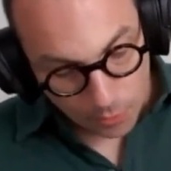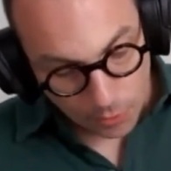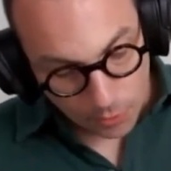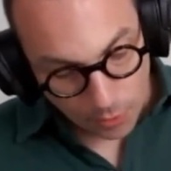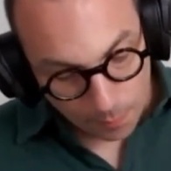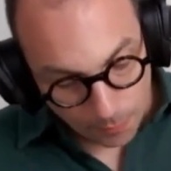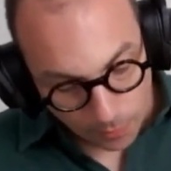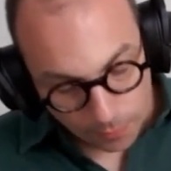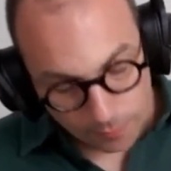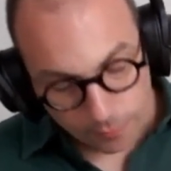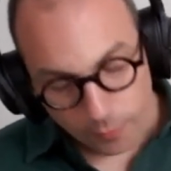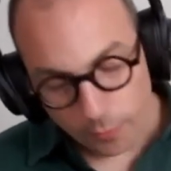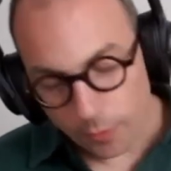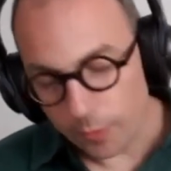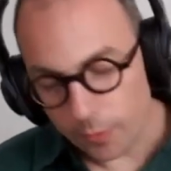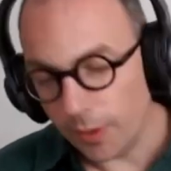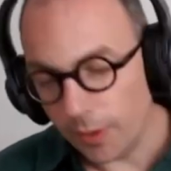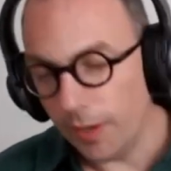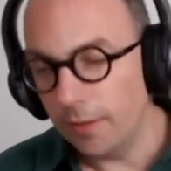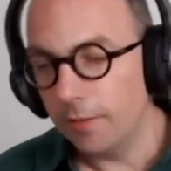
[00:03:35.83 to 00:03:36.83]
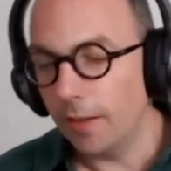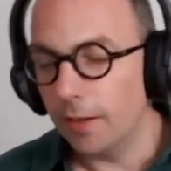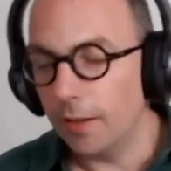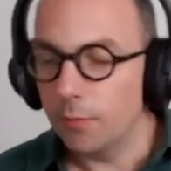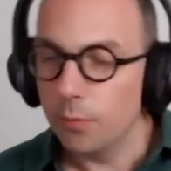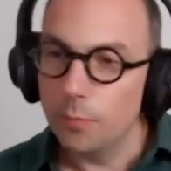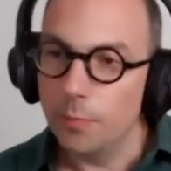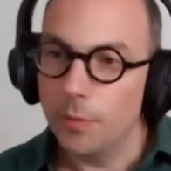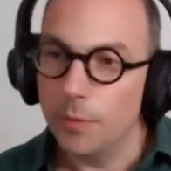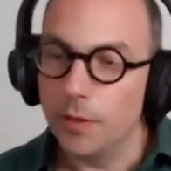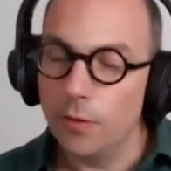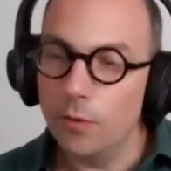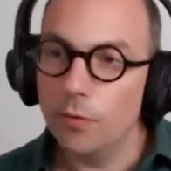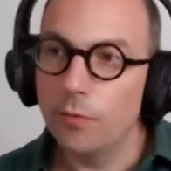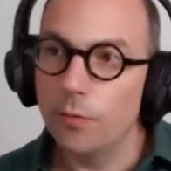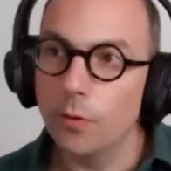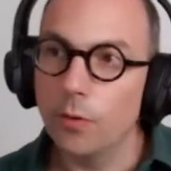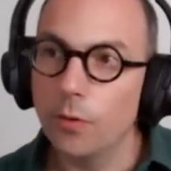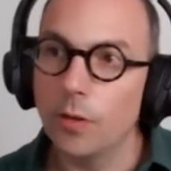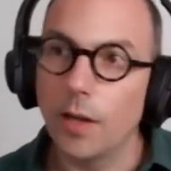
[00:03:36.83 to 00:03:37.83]
a couple of other things that would be
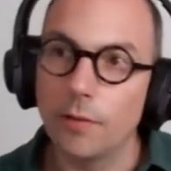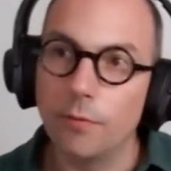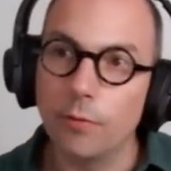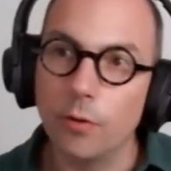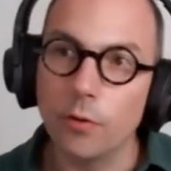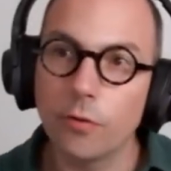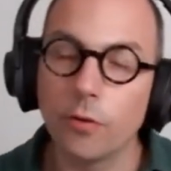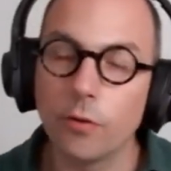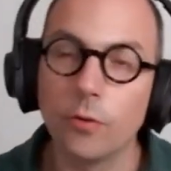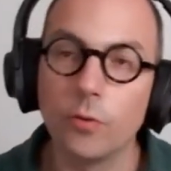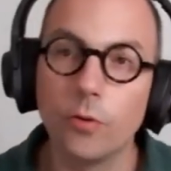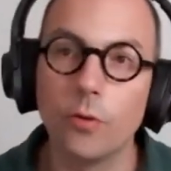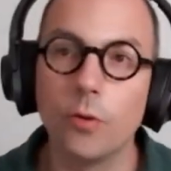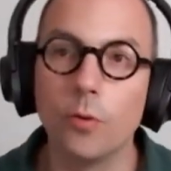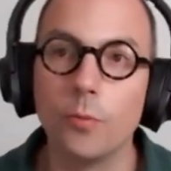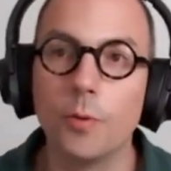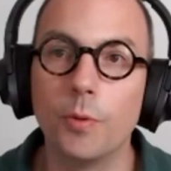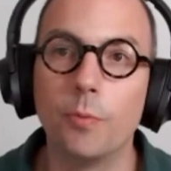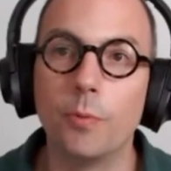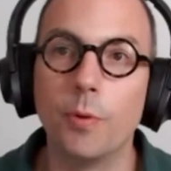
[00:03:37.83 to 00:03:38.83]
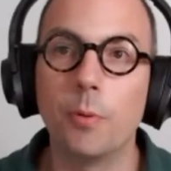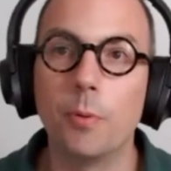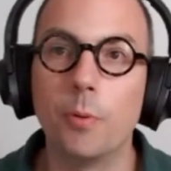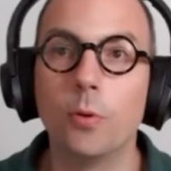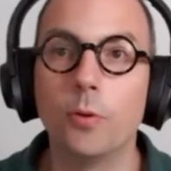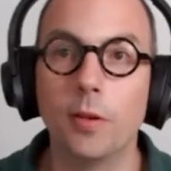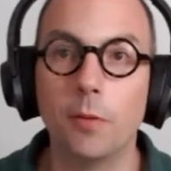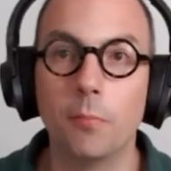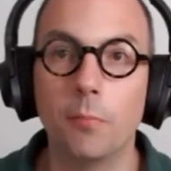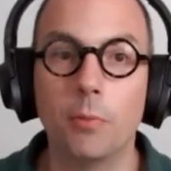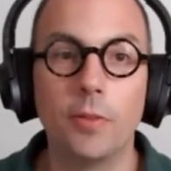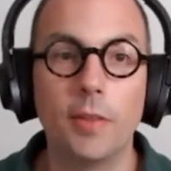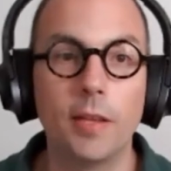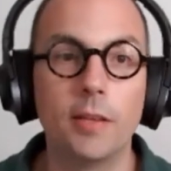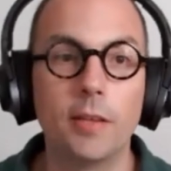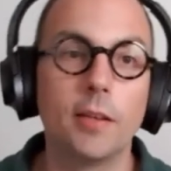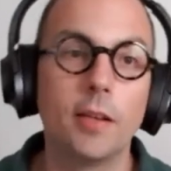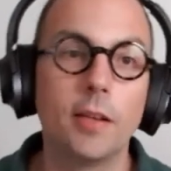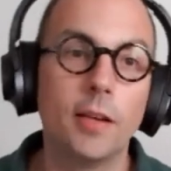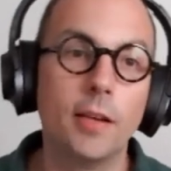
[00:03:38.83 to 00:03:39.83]
useful have also to do with reporting, but
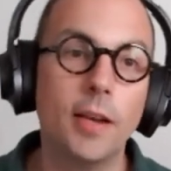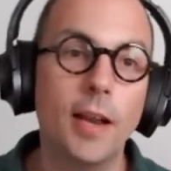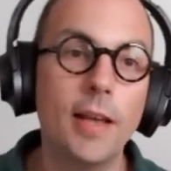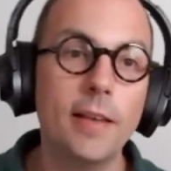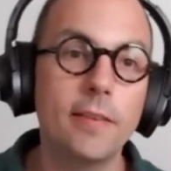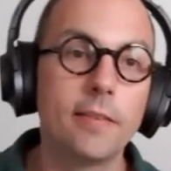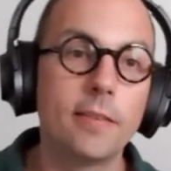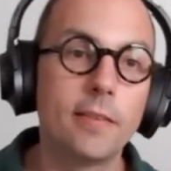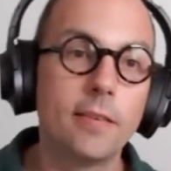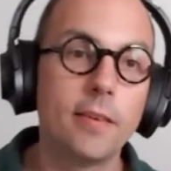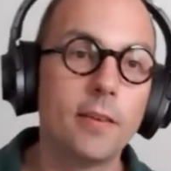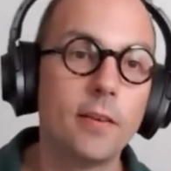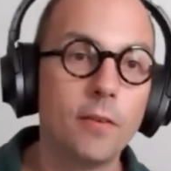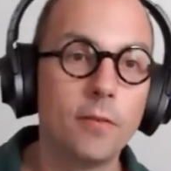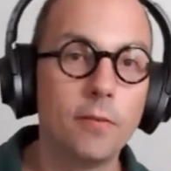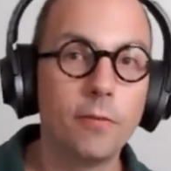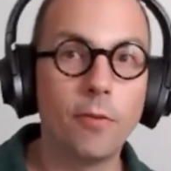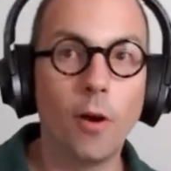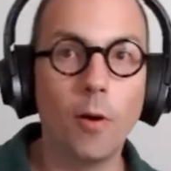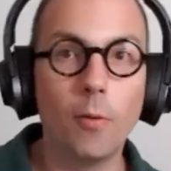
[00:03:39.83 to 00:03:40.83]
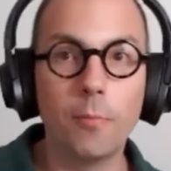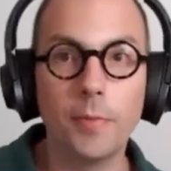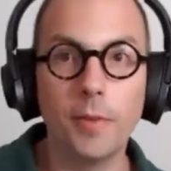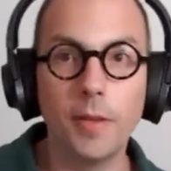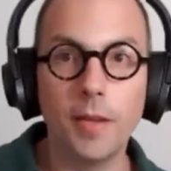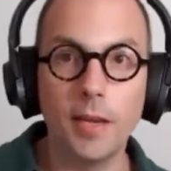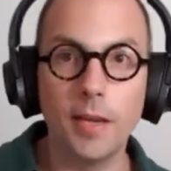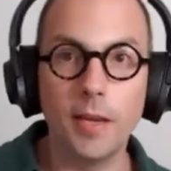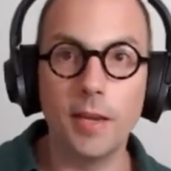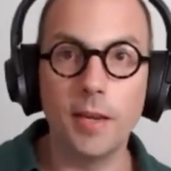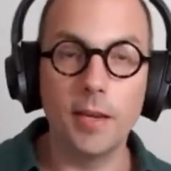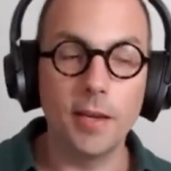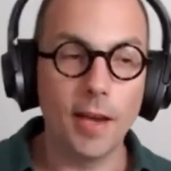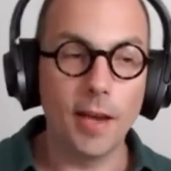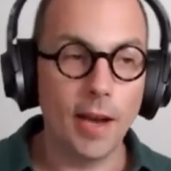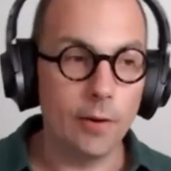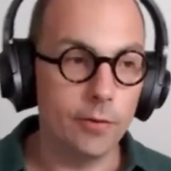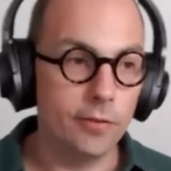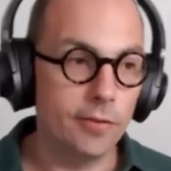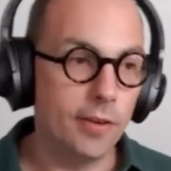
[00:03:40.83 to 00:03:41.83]
that less from the
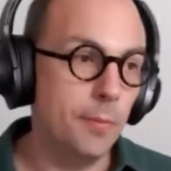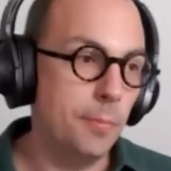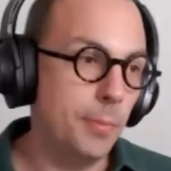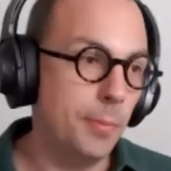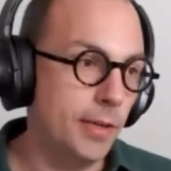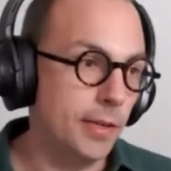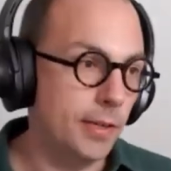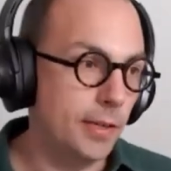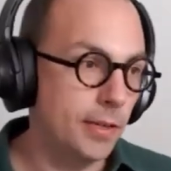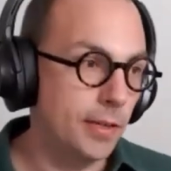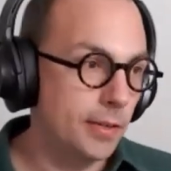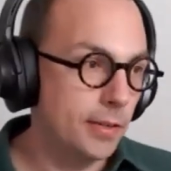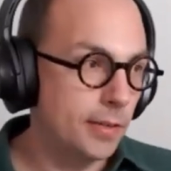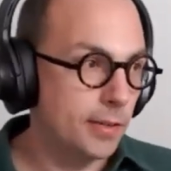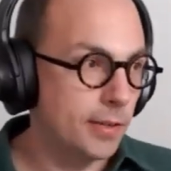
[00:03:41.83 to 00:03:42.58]
housekeeping